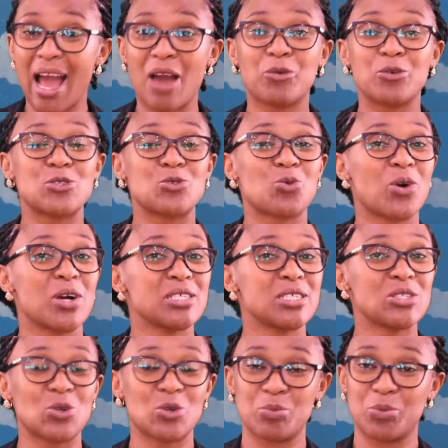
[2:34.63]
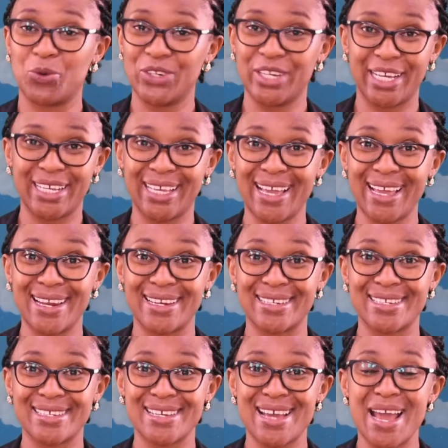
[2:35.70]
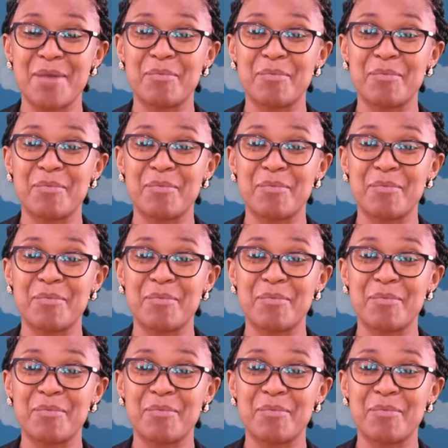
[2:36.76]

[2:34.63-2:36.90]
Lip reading: I was once not born again.